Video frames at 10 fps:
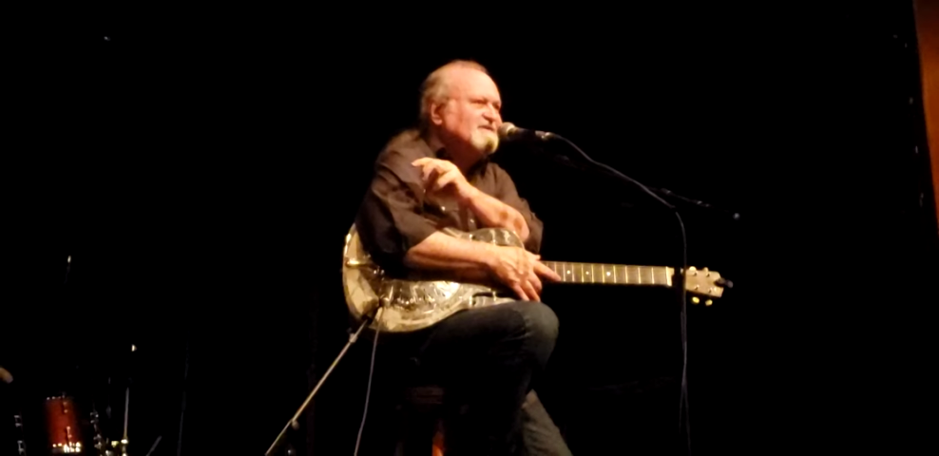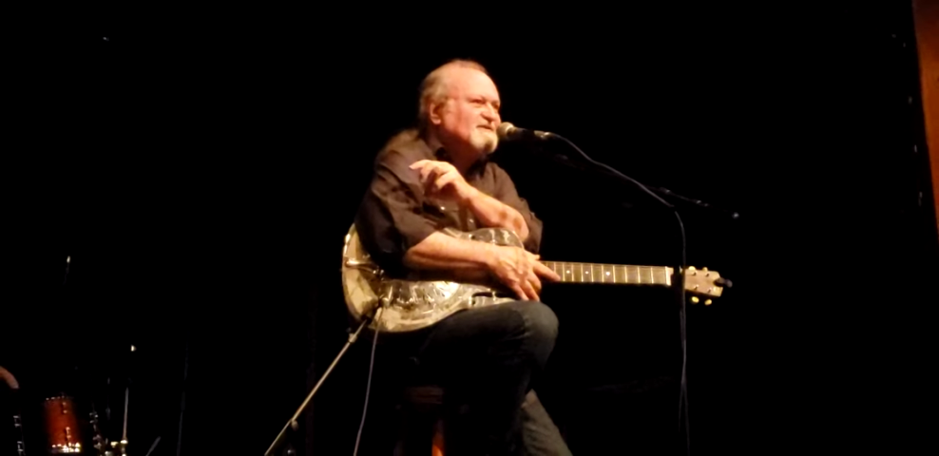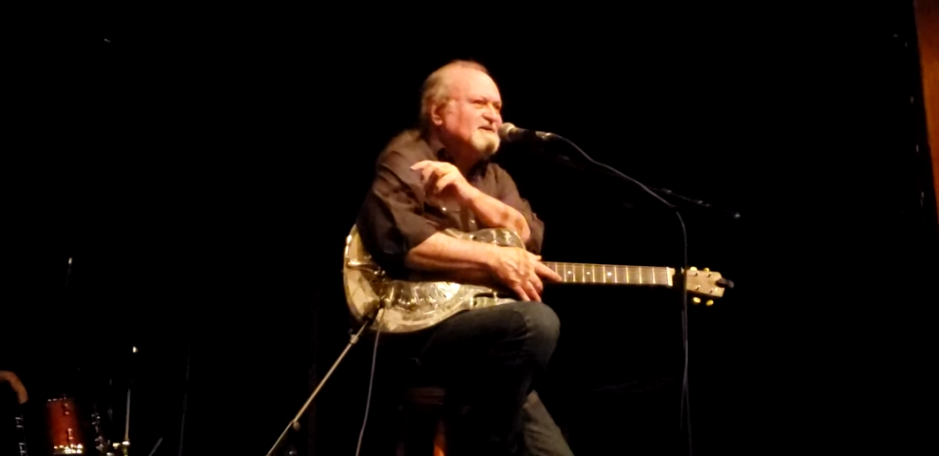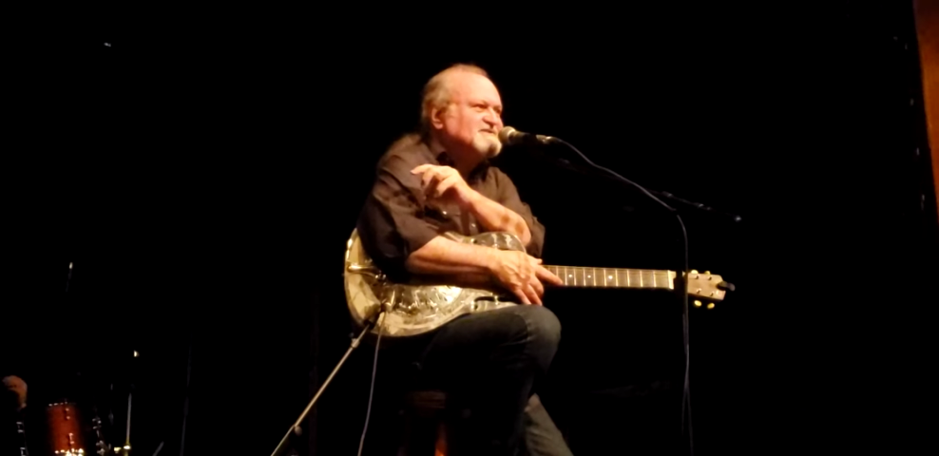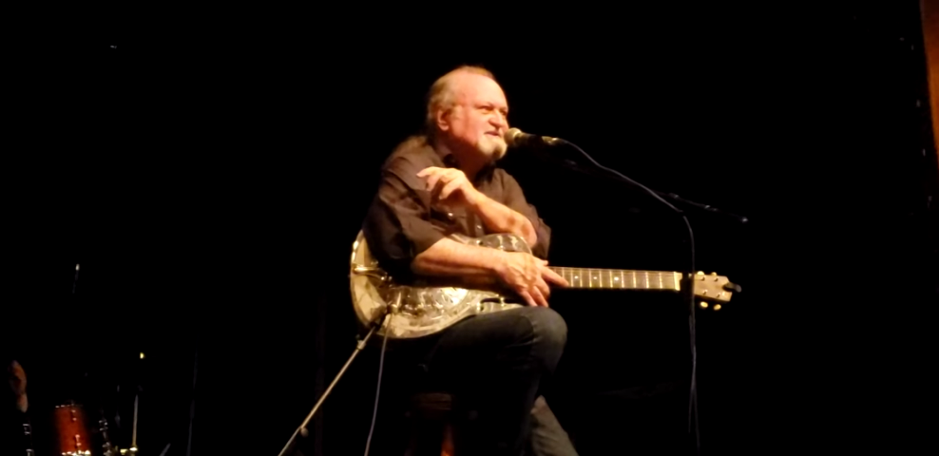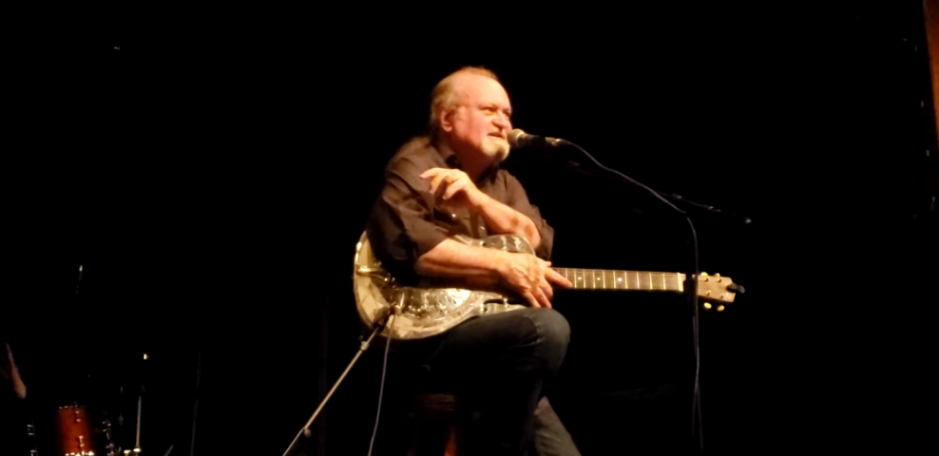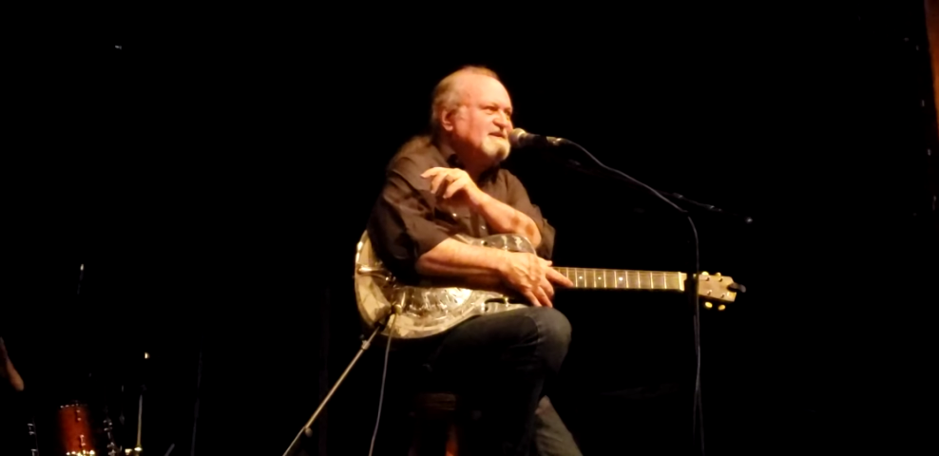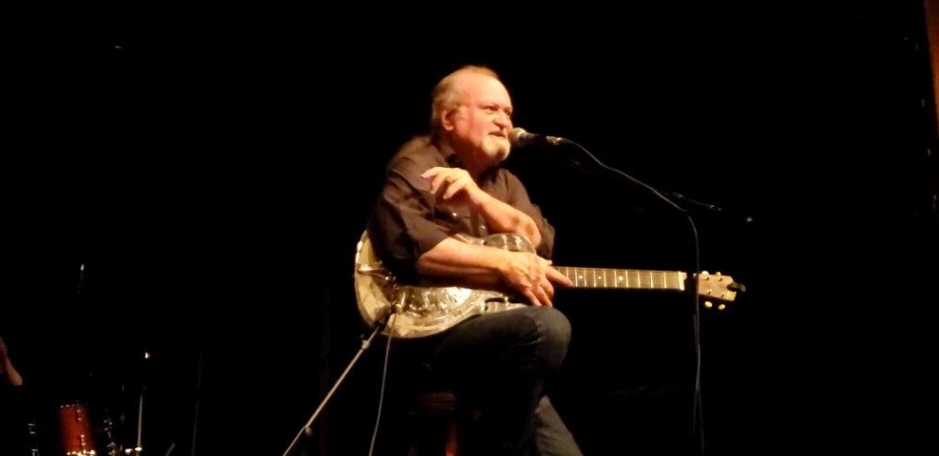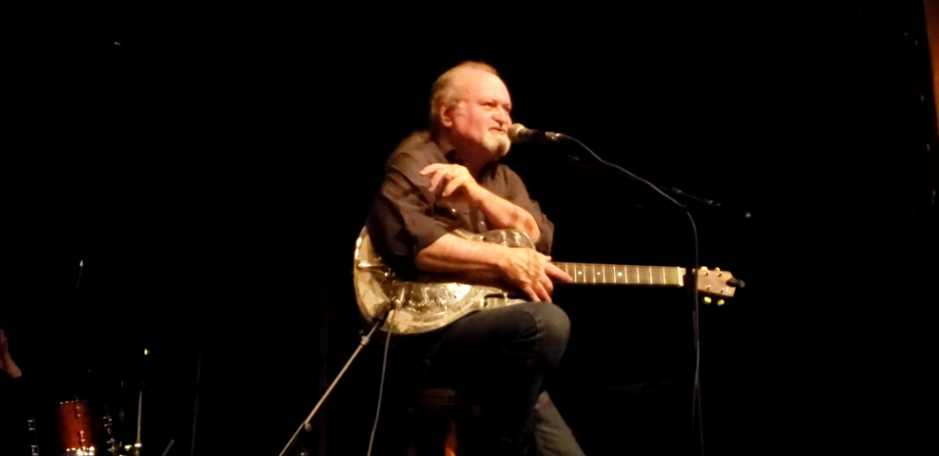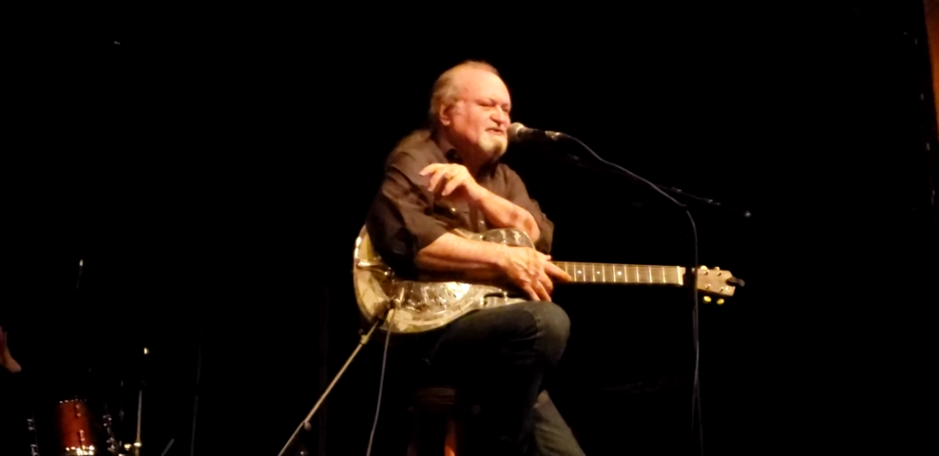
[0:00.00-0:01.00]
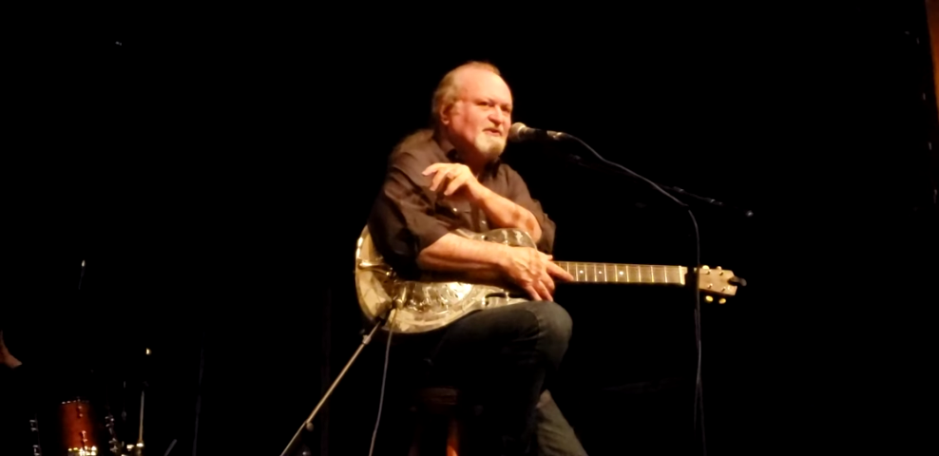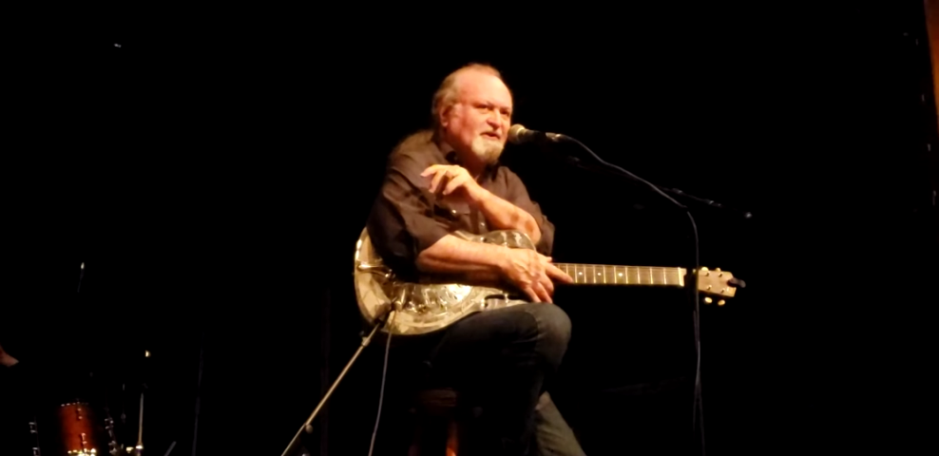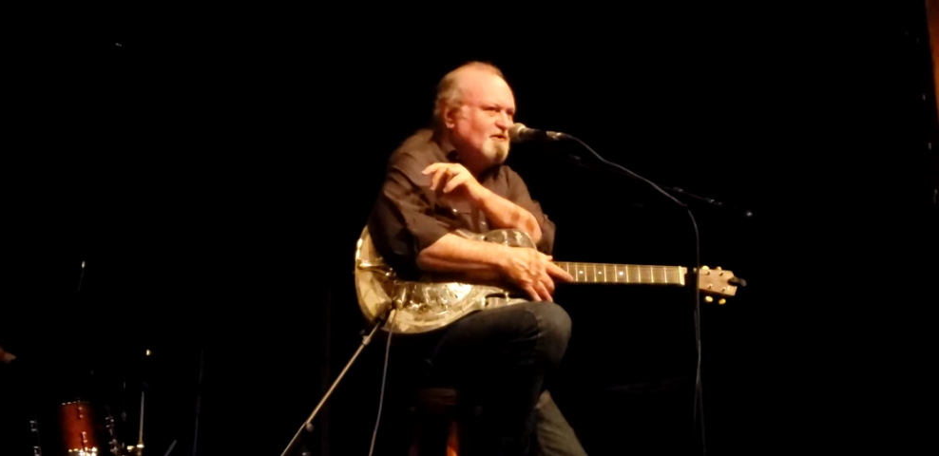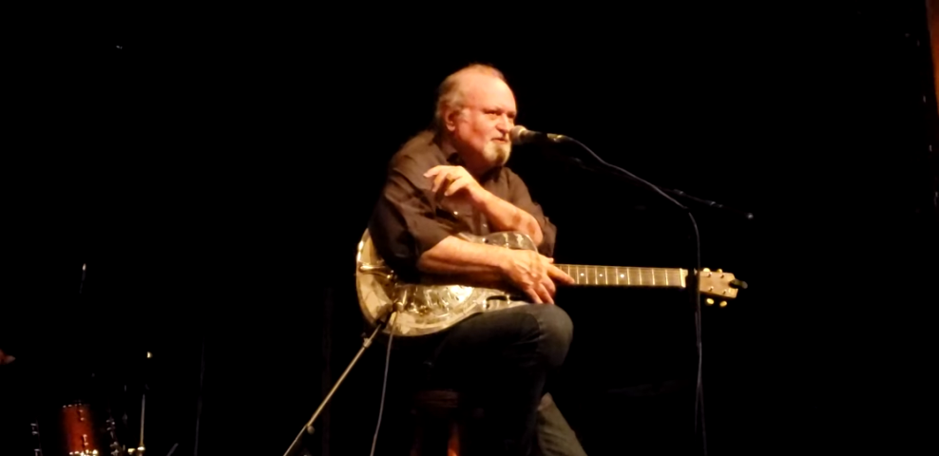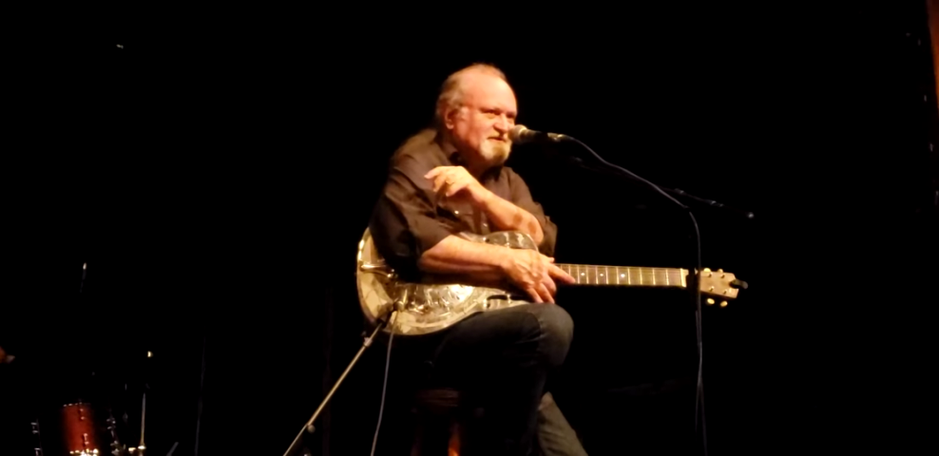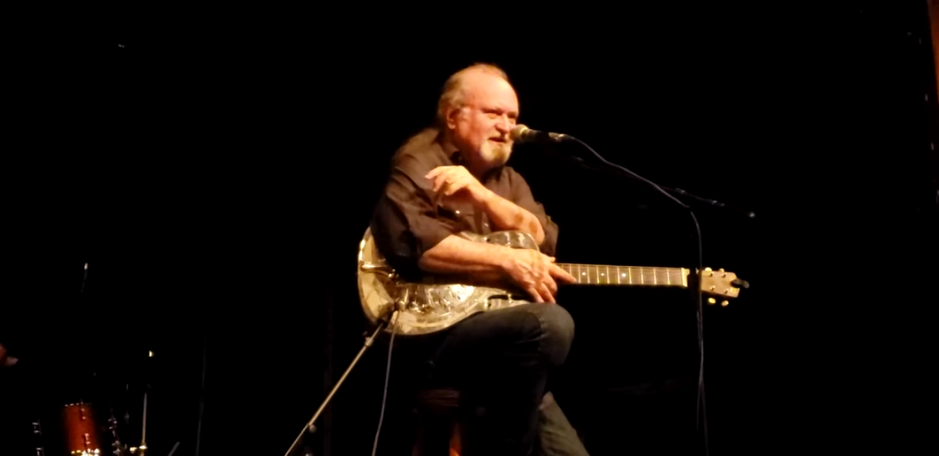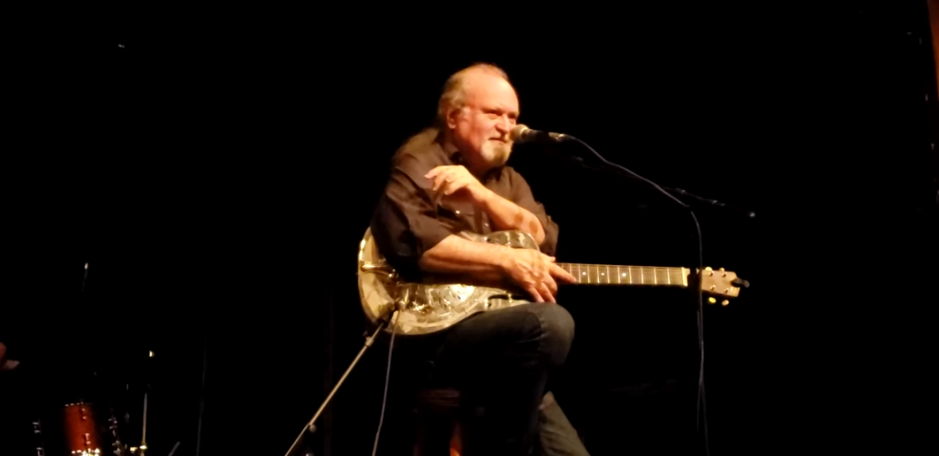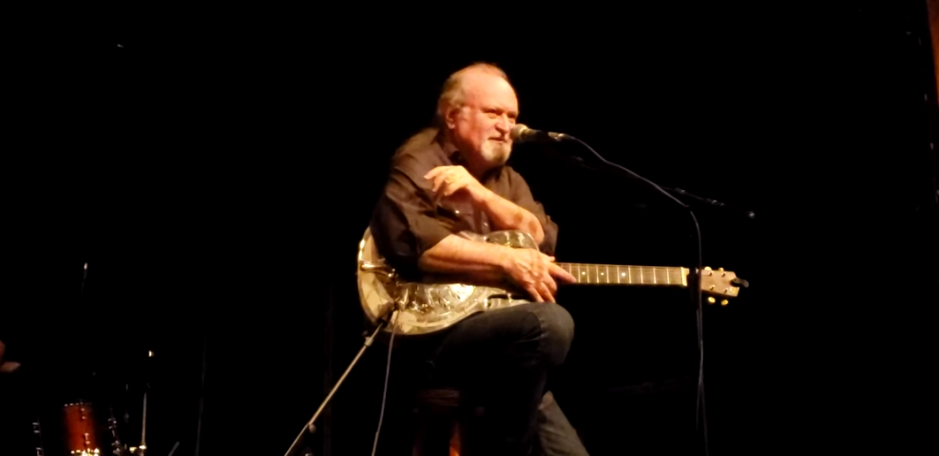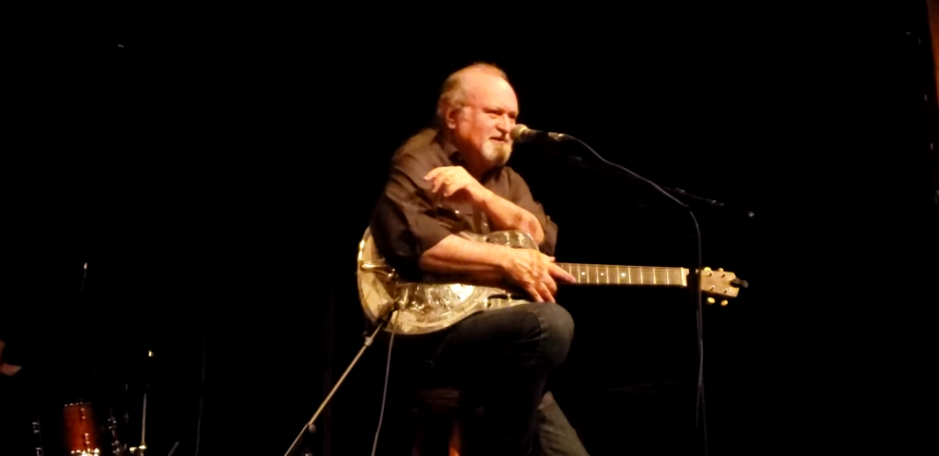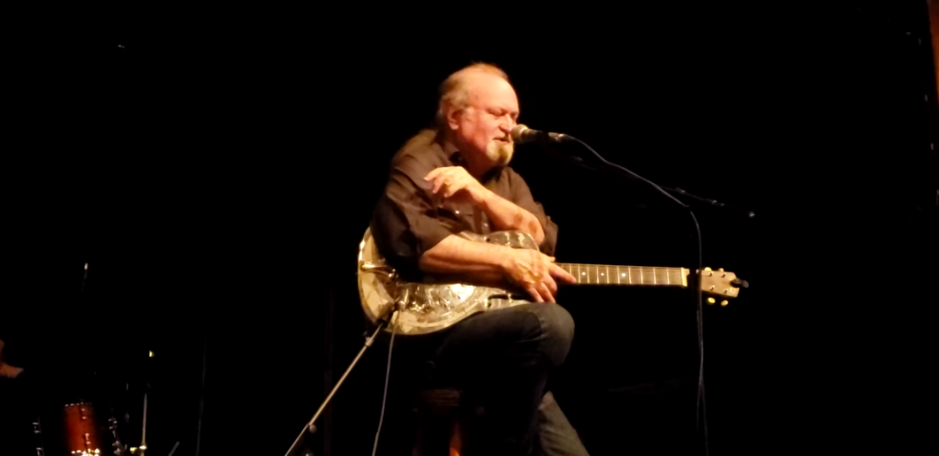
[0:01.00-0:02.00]
When I was a teenager a long
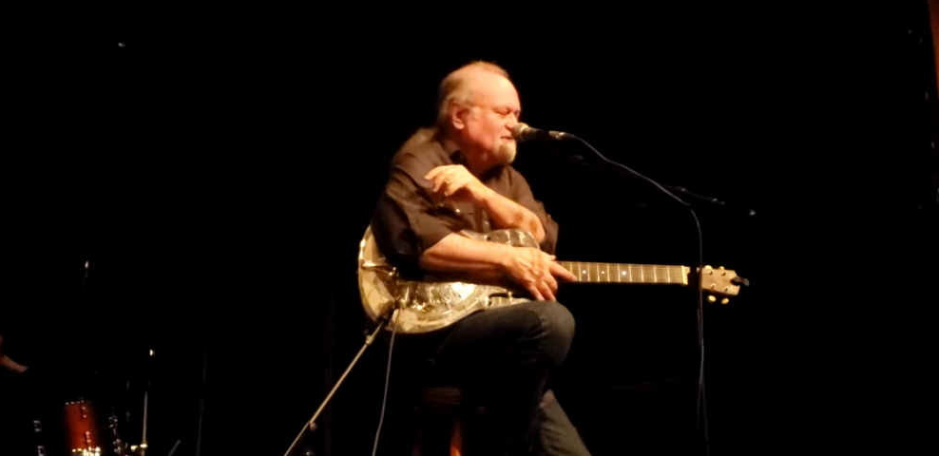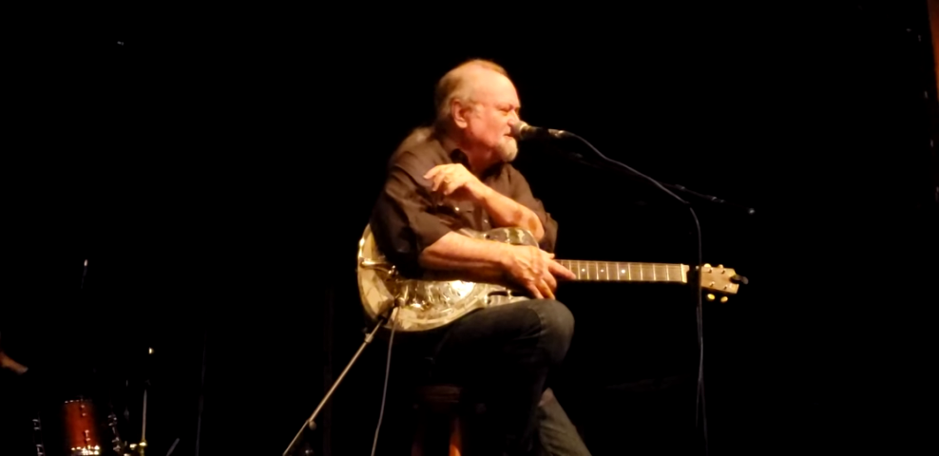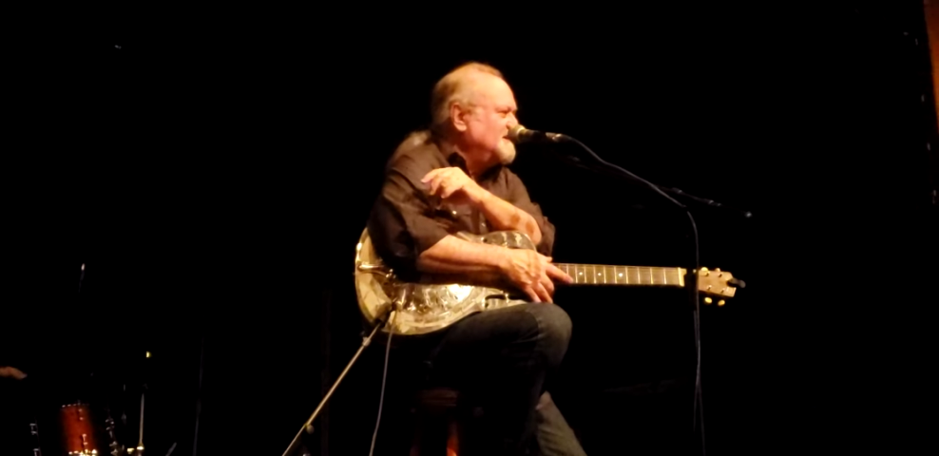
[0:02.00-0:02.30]
time ago,